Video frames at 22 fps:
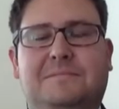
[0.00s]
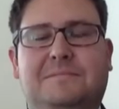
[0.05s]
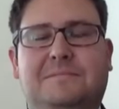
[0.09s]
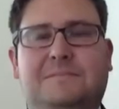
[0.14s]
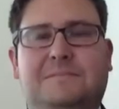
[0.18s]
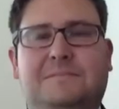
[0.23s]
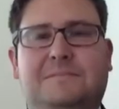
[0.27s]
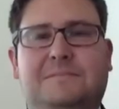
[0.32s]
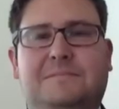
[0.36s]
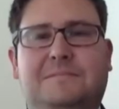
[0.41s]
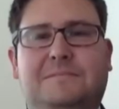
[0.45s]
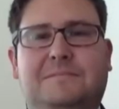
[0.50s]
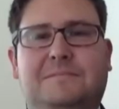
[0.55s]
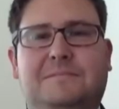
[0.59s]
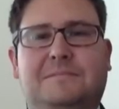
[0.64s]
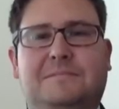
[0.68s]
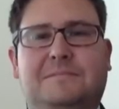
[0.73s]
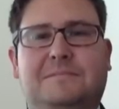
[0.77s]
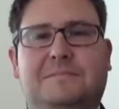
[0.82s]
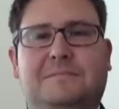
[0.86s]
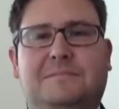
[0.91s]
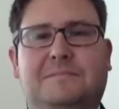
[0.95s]

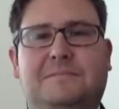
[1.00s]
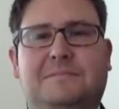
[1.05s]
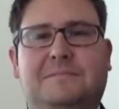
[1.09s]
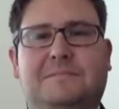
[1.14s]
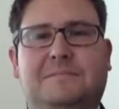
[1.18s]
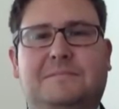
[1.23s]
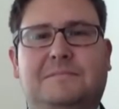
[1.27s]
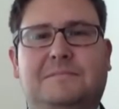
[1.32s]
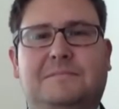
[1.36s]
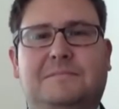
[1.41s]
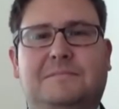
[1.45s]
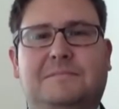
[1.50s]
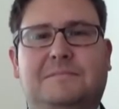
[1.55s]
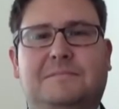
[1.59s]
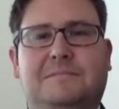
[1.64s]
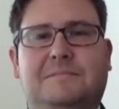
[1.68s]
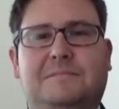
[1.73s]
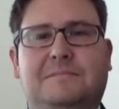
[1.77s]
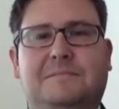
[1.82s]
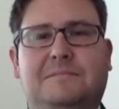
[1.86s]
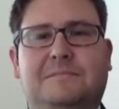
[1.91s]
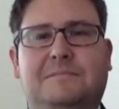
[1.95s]

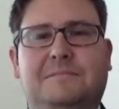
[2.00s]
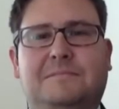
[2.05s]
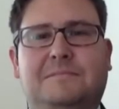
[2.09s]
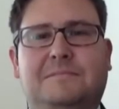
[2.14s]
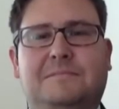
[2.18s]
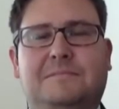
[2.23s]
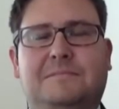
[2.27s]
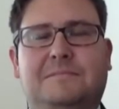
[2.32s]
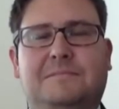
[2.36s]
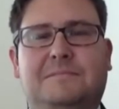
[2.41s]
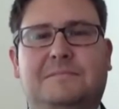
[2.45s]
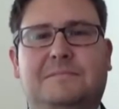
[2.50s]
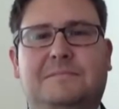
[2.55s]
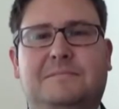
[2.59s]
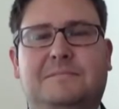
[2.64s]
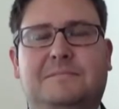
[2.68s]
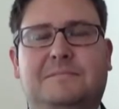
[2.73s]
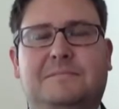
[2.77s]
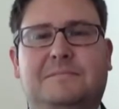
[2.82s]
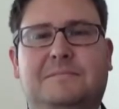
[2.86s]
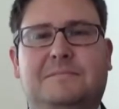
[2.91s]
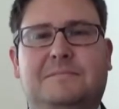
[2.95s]

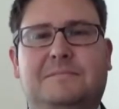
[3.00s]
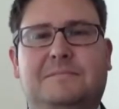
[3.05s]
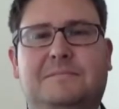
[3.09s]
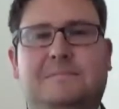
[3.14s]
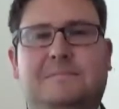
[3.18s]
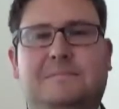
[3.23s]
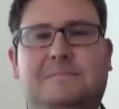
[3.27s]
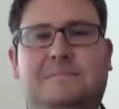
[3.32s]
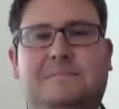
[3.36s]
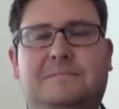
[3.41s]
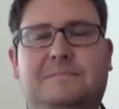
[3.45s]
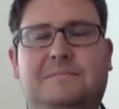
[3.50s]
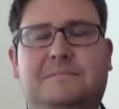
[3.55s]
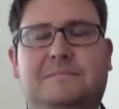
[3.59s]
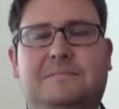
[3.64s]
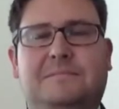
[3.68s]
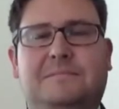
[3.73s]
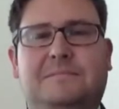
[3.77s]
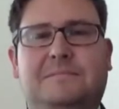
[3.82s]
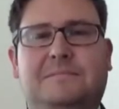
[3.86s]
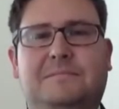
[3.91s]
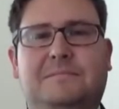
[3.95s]

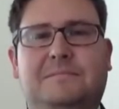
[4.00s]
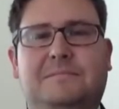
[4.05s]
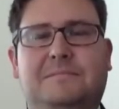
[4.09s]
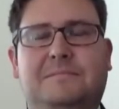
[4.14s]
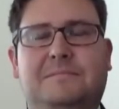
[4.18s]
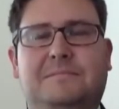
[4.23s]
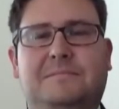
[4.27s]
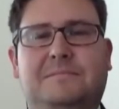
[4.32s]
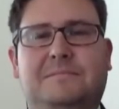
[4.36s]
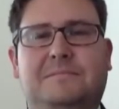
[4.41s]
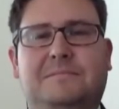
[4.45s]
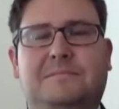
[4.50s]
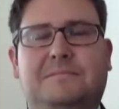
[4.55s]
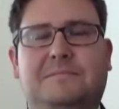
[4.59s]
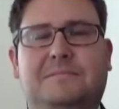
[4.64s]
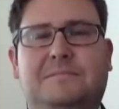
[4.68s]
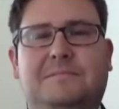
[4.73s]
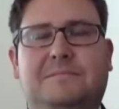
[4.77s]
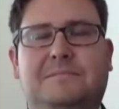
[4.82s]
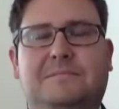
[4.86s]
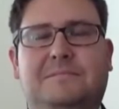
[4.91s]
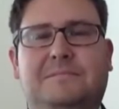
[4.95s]

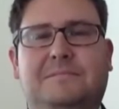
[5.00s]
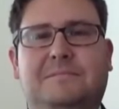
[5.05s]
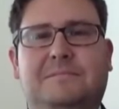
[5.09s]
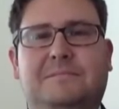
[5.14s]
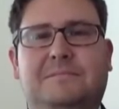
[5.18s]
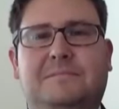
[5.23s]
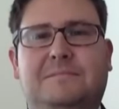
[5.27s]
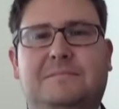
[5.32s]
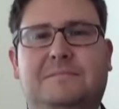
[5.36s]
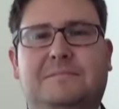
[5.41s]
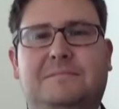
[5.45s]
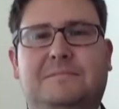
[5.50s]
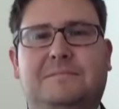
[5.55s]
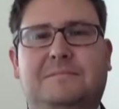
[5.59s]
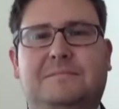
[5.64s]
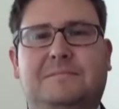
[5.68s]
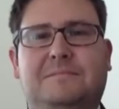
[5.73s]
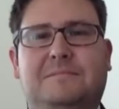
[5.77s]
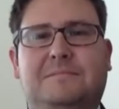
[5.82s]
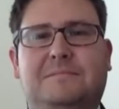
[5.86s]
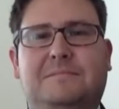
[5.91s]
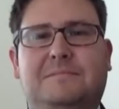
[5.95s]

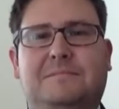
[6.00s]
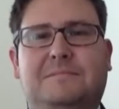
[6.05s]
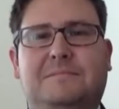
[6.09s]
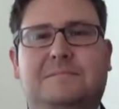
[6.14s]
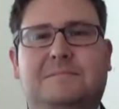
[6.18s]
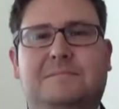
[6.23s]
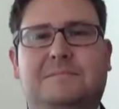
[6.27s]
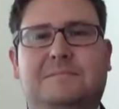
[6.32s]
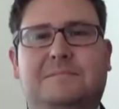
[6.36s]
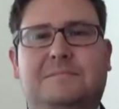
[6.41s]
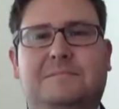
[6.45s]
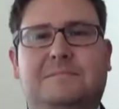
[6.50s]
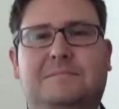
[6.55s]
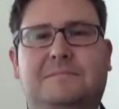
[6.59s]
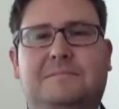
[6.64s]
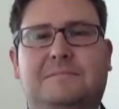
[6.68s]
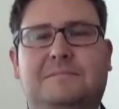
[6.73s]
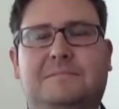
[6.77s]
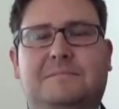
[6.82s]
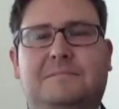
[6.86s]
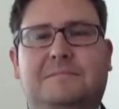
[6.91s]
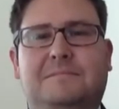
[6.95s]

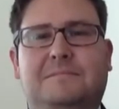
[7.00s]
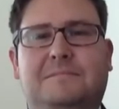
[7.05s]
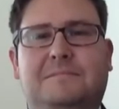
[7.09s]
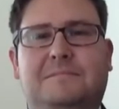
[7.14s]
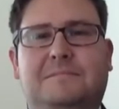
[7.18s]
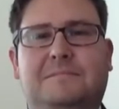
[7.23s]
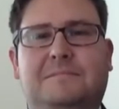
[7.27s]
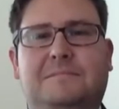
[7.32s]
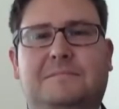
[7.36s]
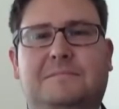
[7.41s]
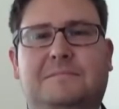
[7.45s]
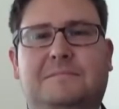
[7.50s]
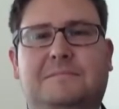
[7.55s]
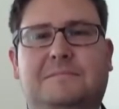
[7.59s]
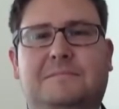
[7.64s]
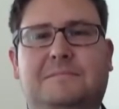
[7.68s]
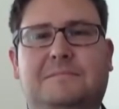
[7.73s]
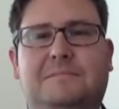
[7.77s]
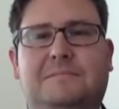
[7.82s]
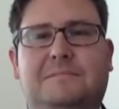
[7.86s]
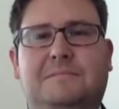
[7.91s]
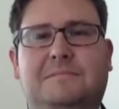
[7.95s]
(silent)